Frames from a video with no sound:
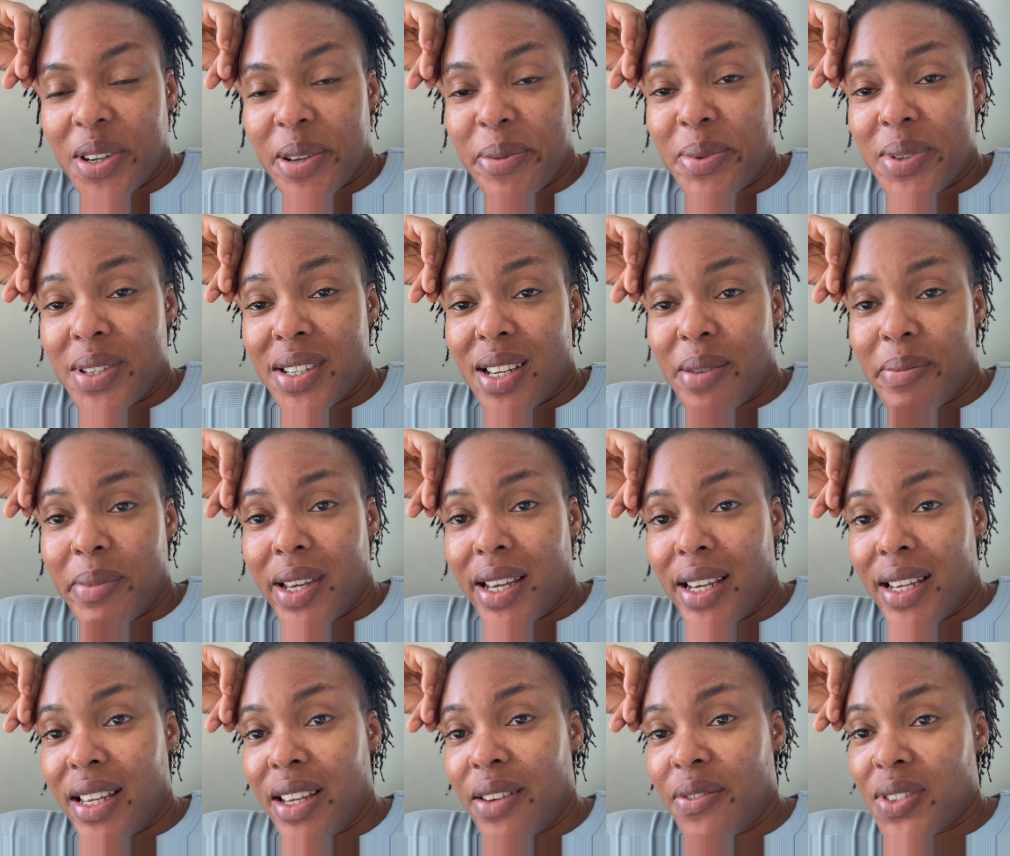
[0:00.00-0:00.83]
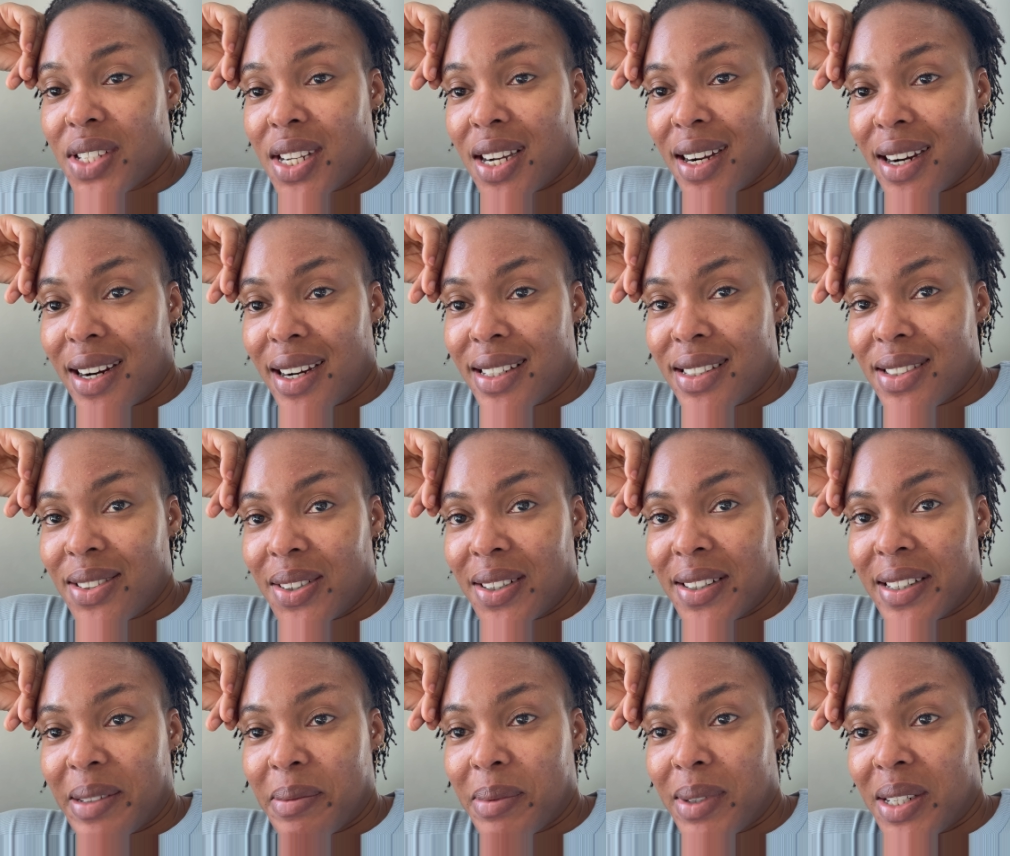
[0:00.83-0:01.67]
him to give me a gift card
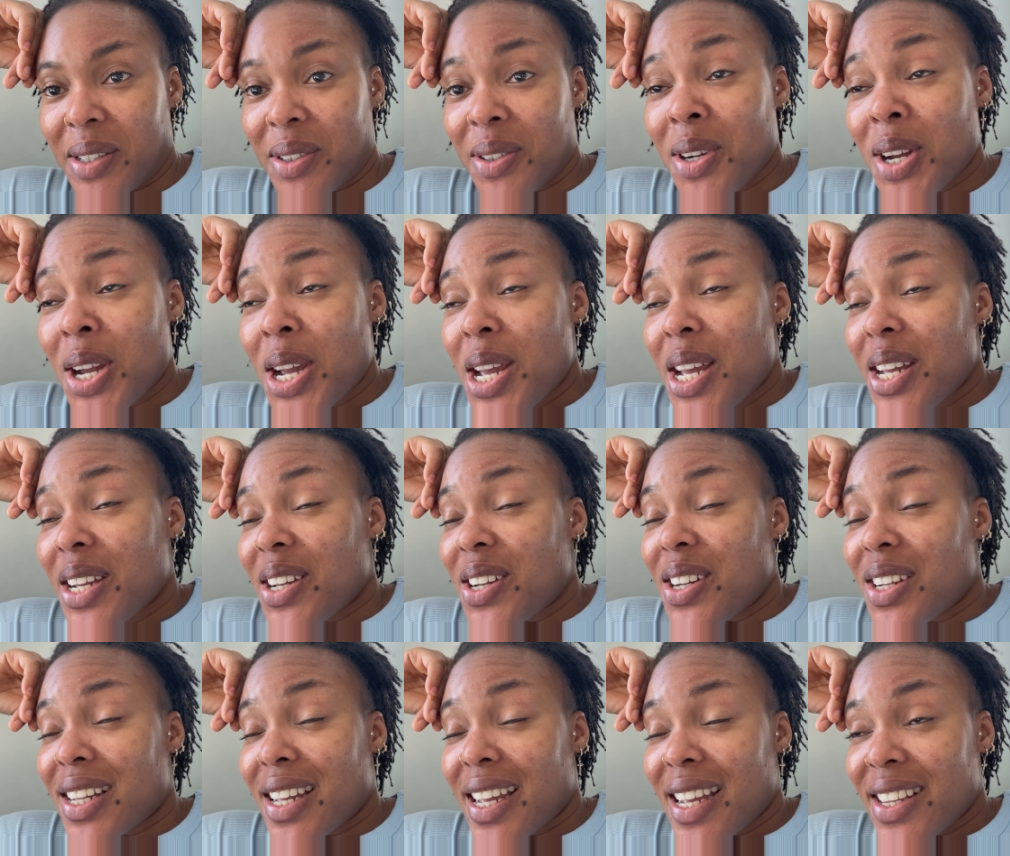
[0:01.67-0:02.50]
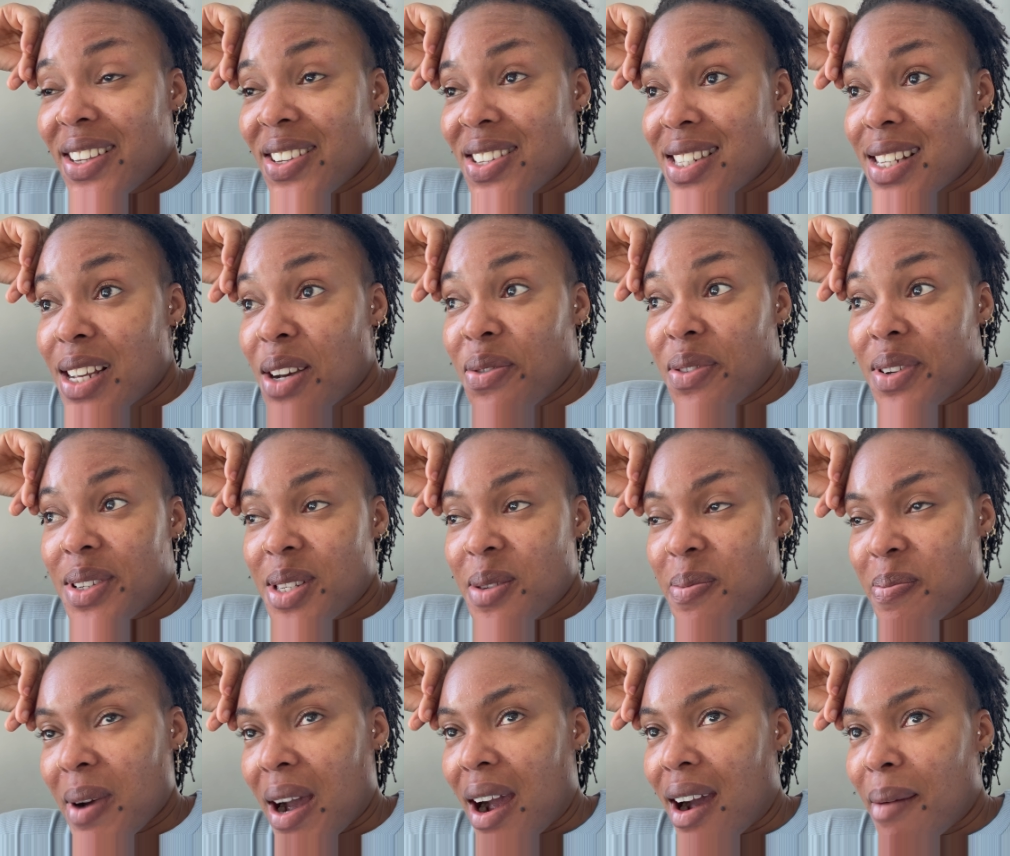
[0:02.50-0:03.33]
talking about, go get yourself a
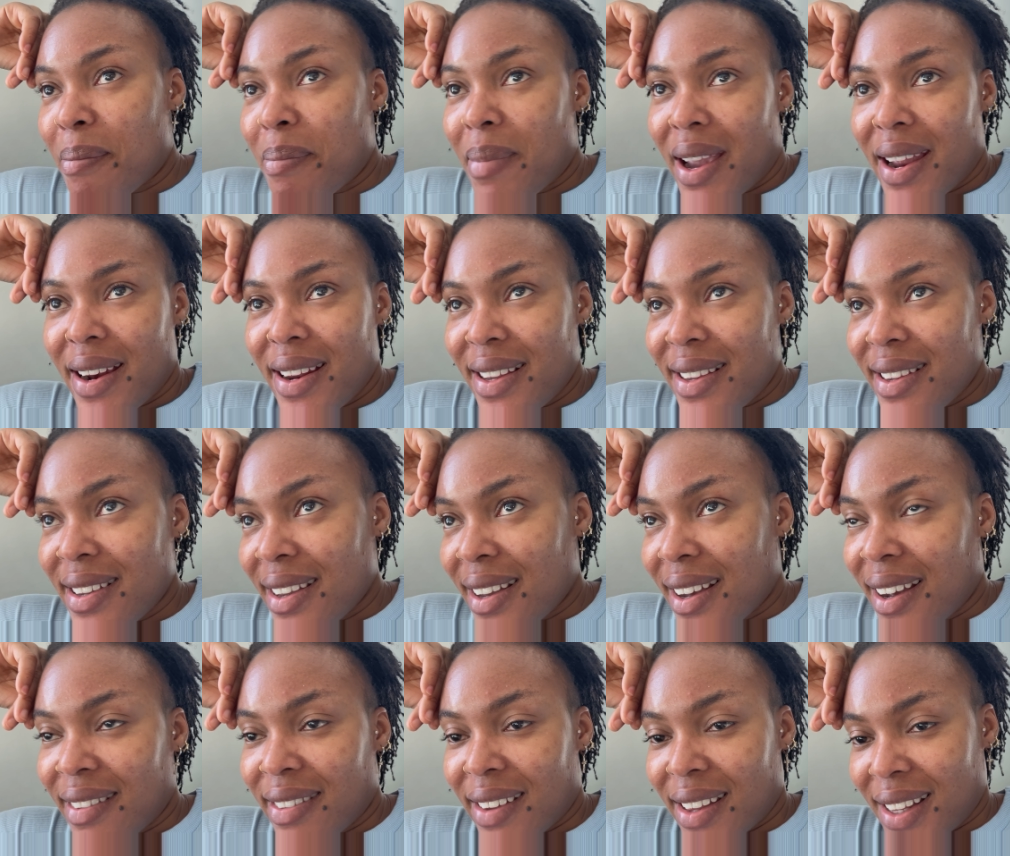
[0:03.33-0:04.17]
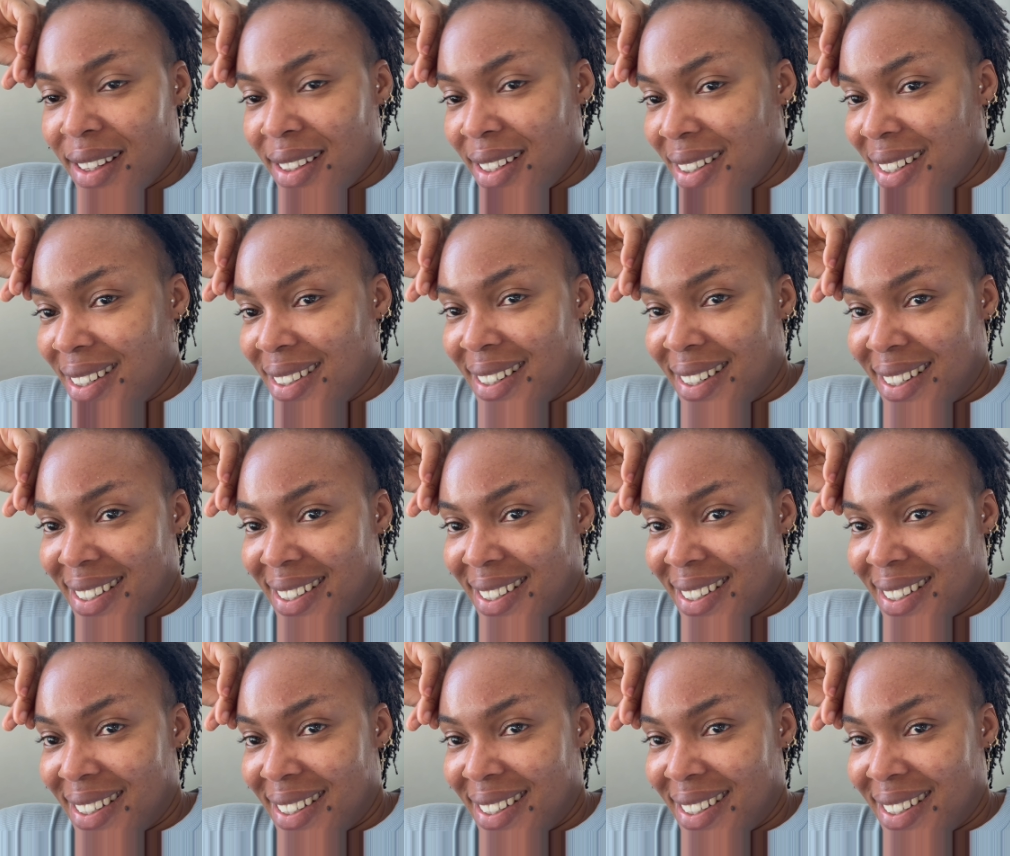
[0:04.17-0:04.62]
spa pedicure, da da da da da.